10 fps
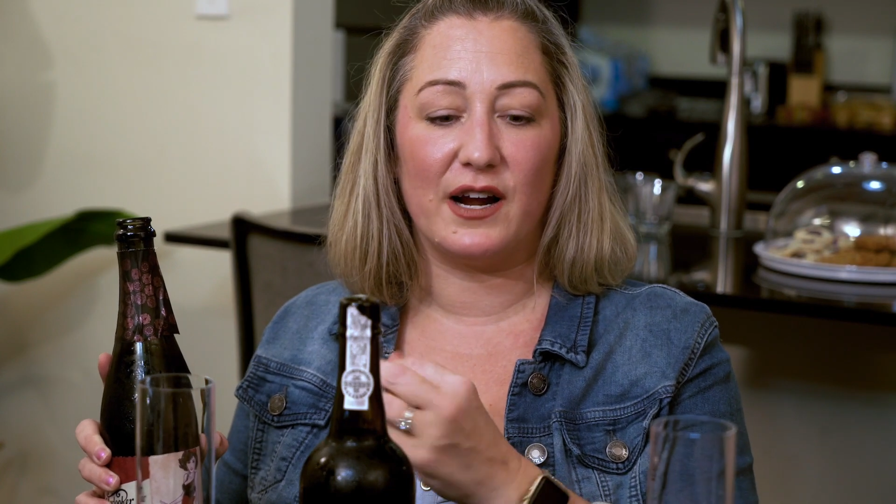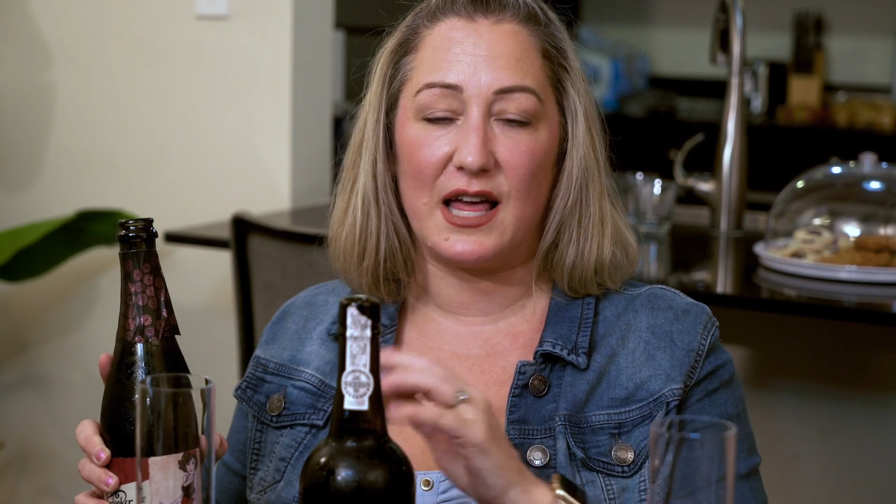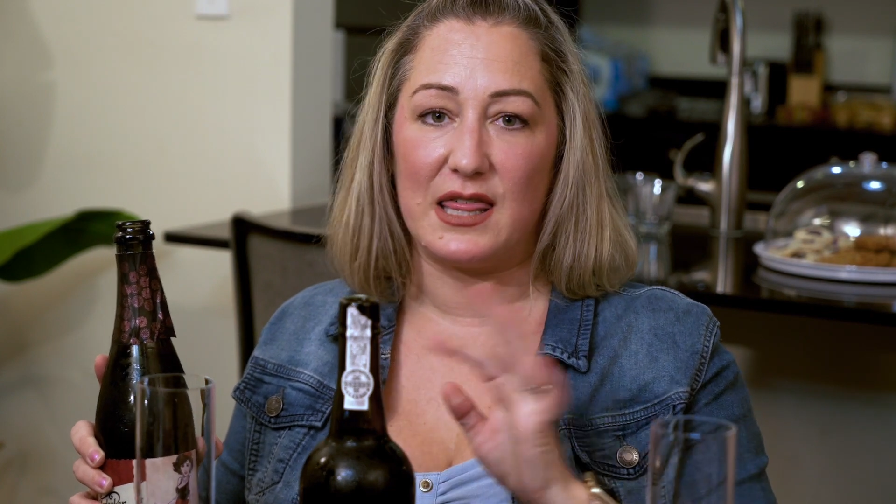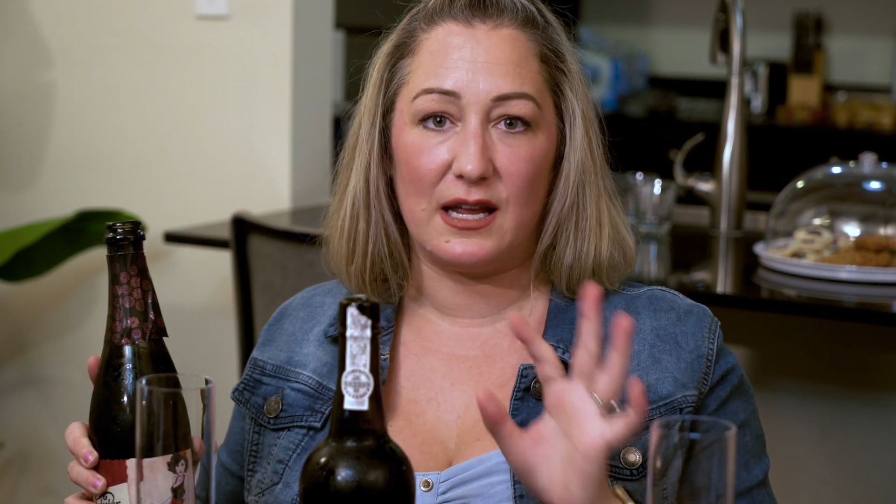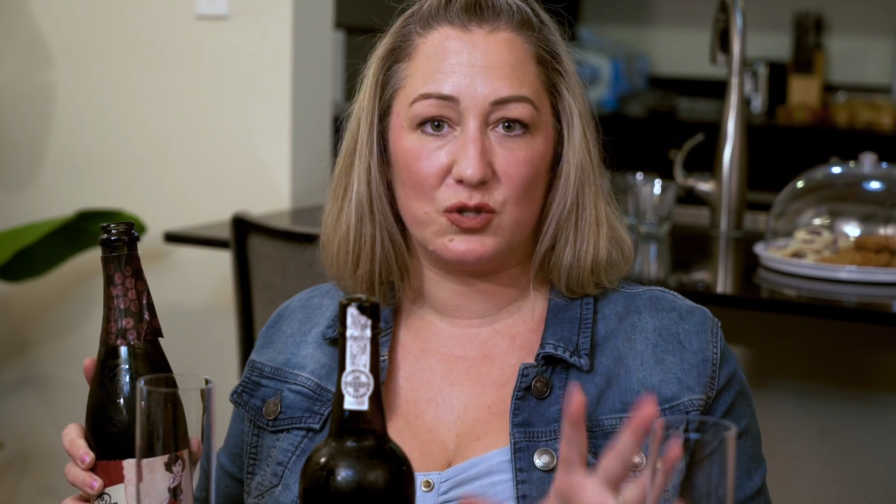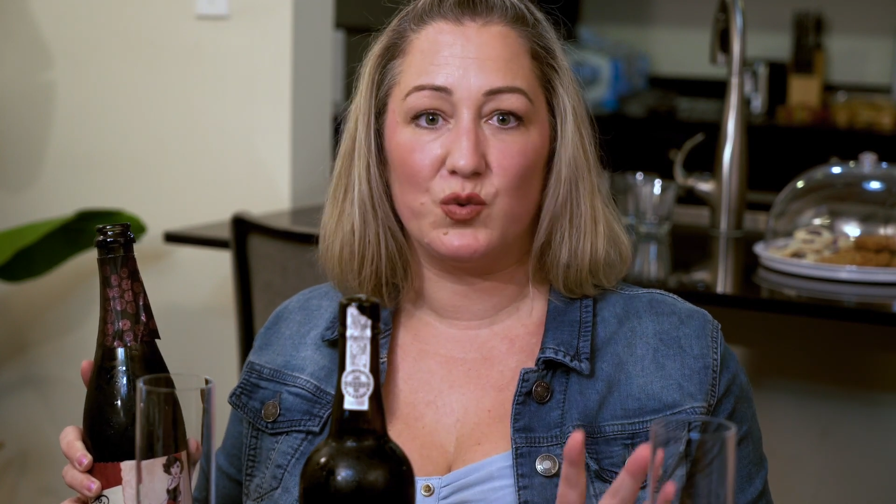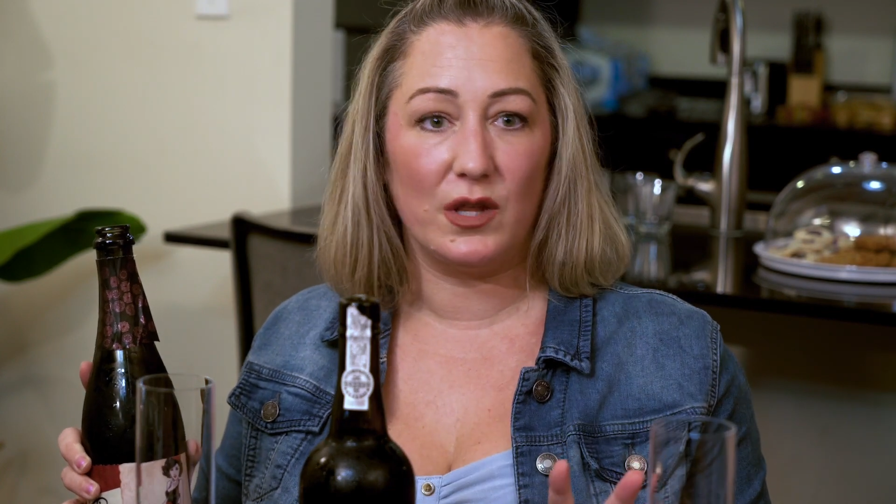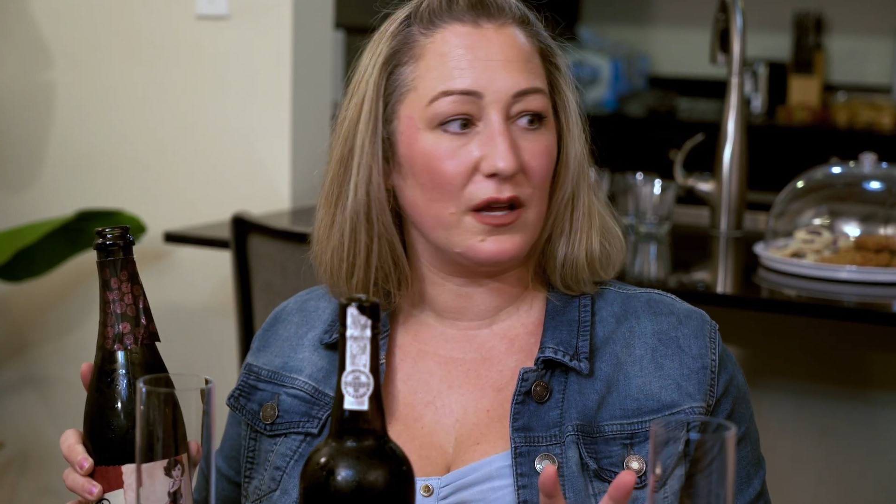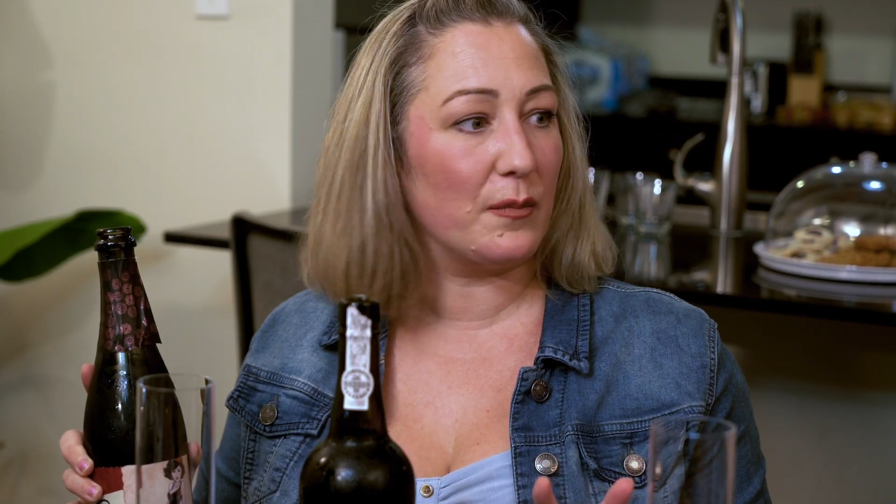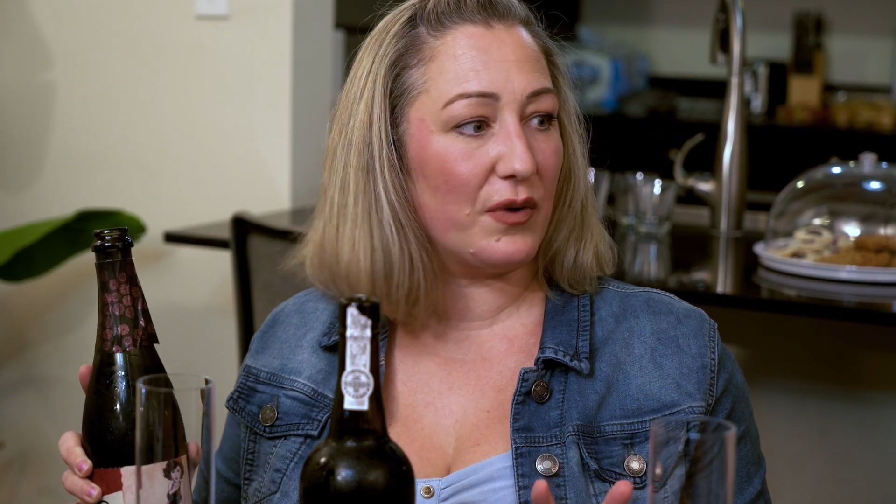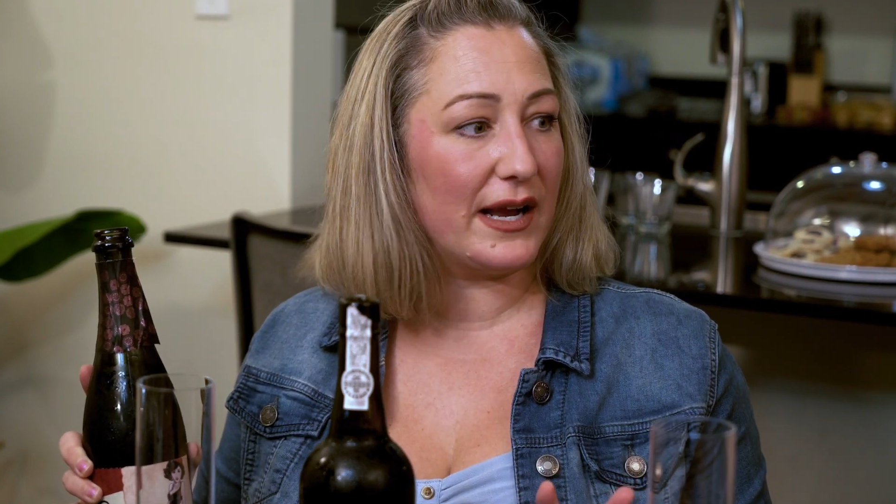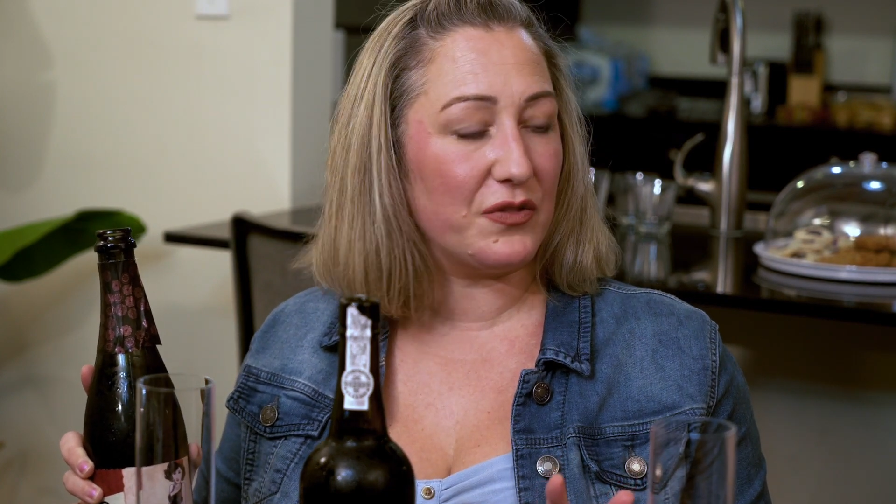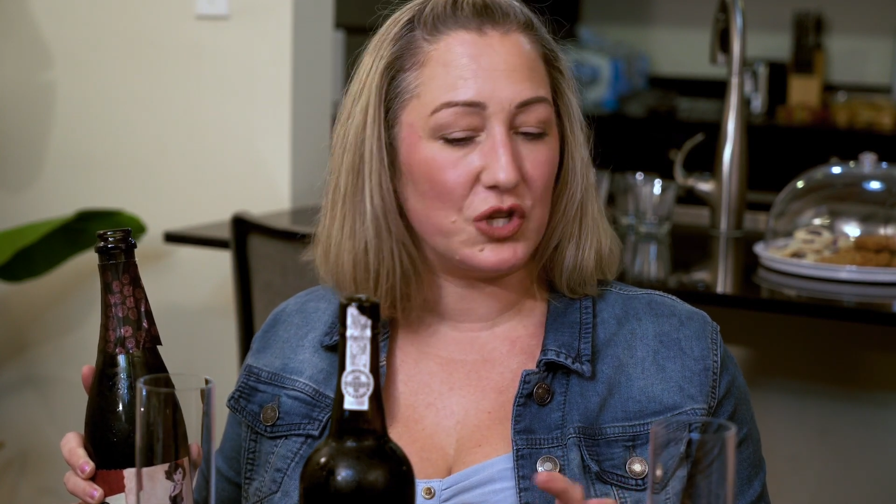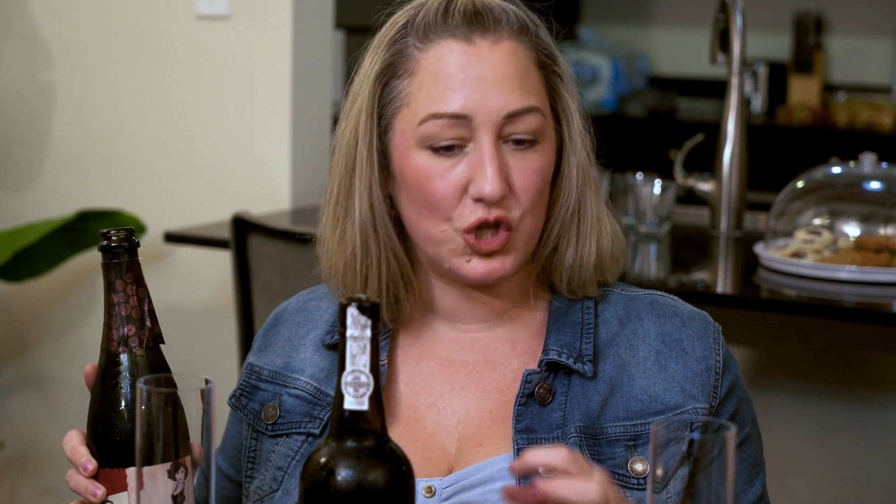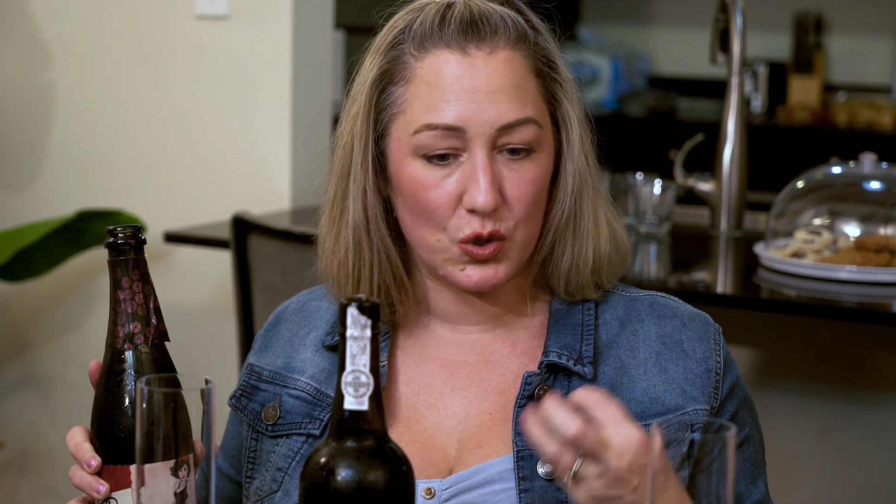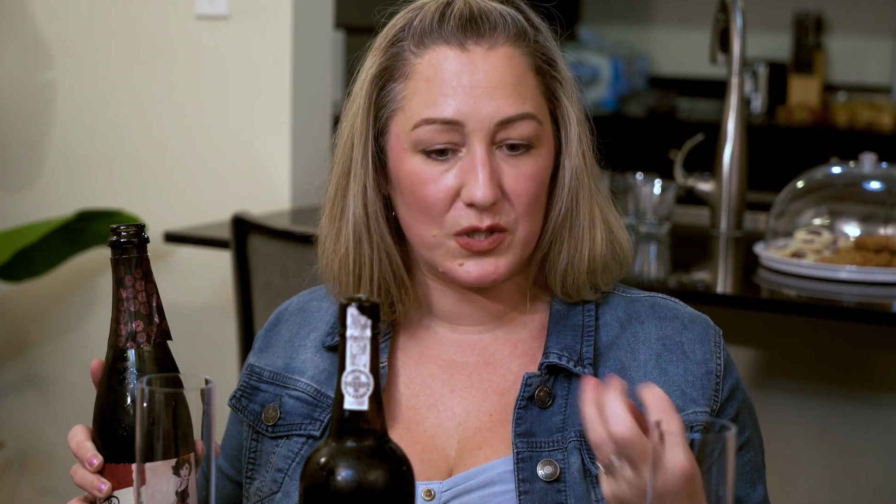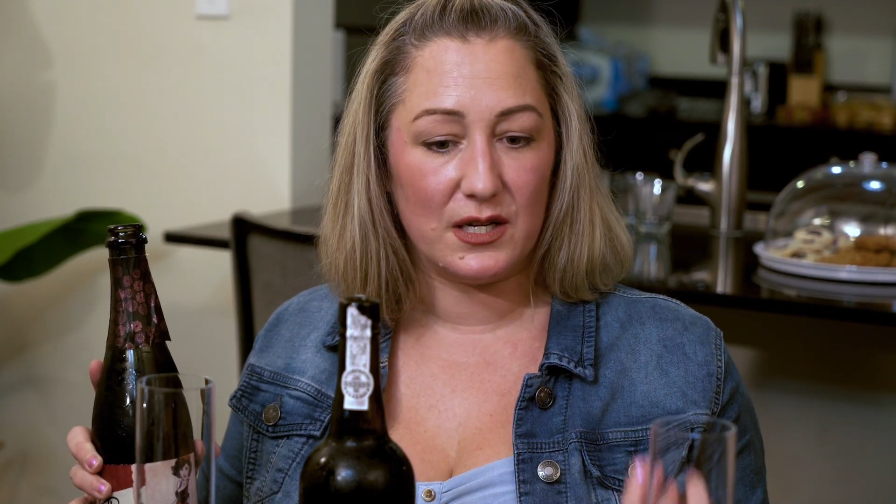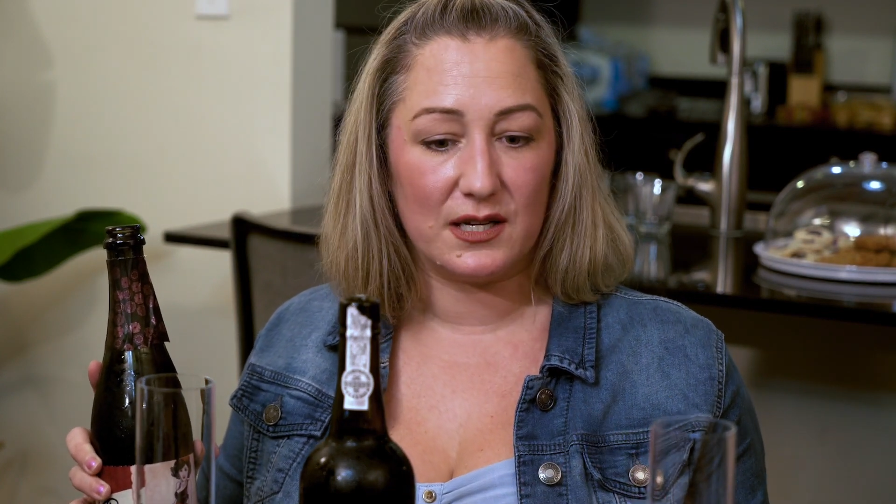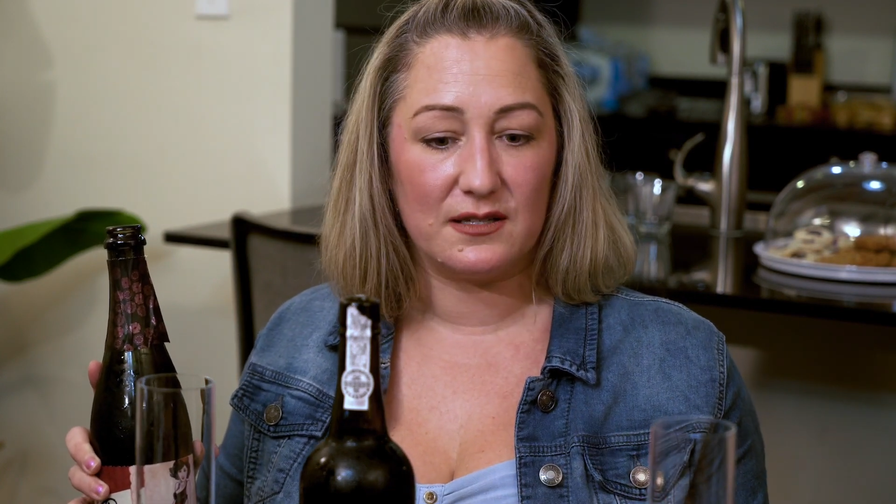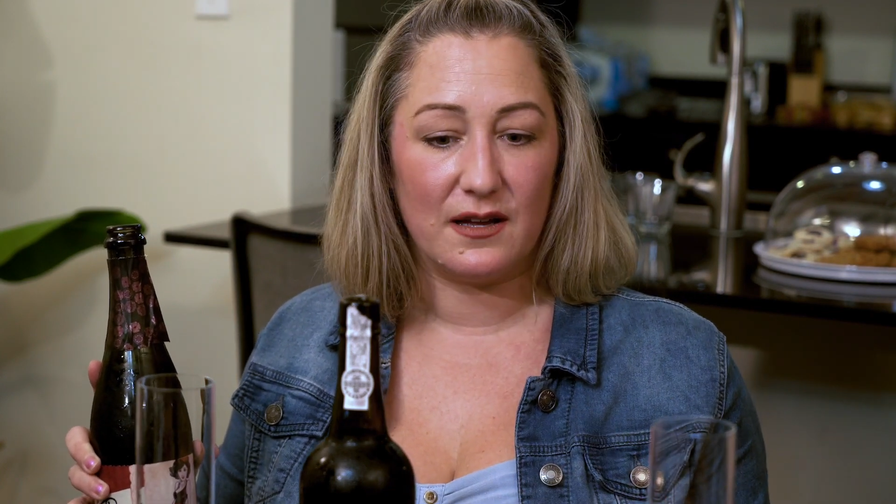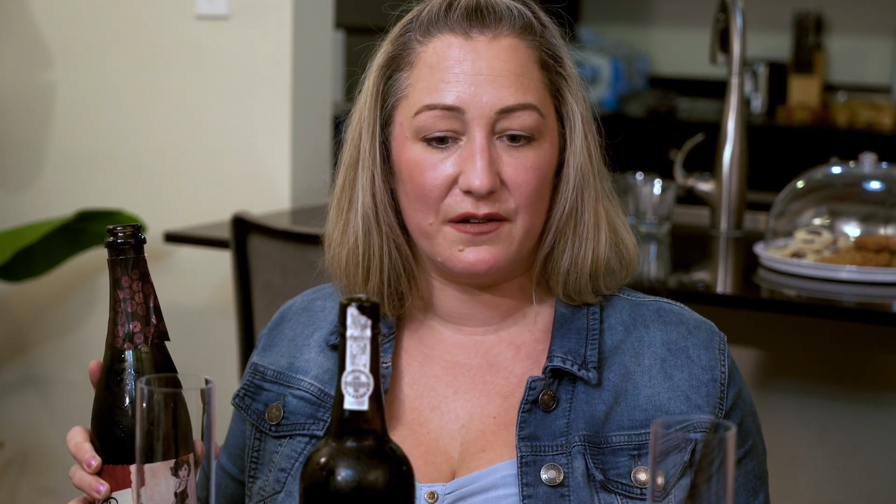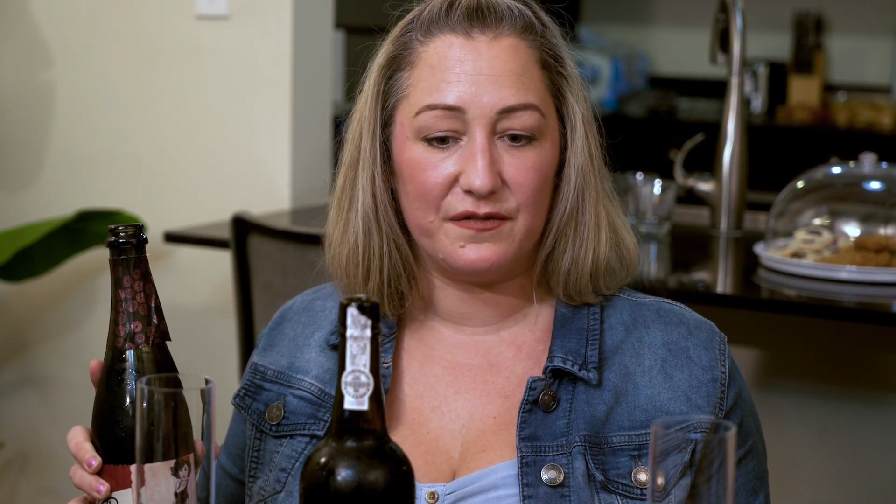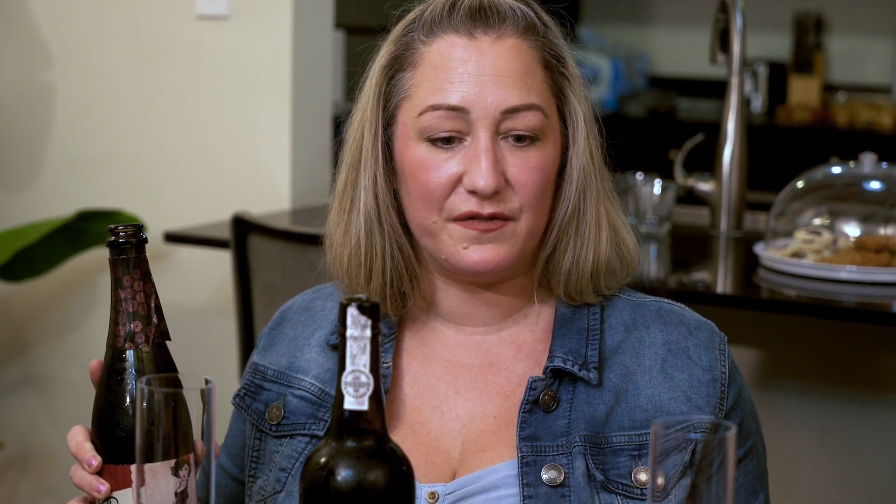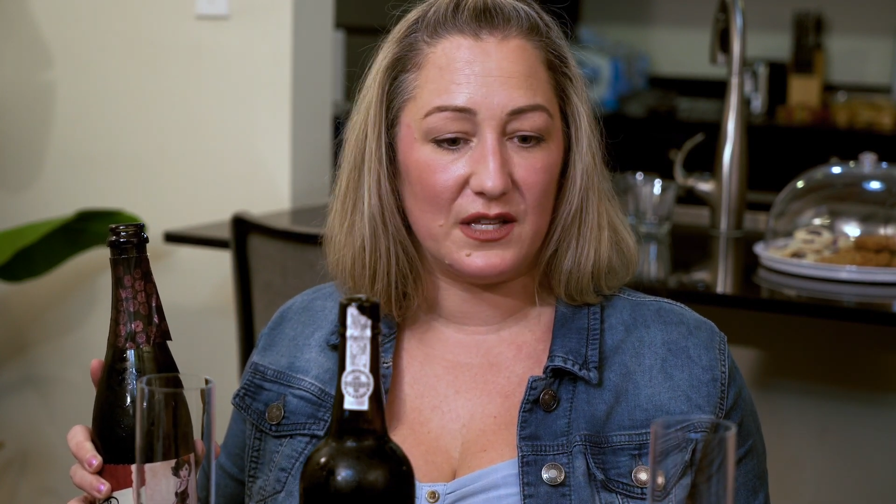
and I think it's really gonna bring out the juiciness of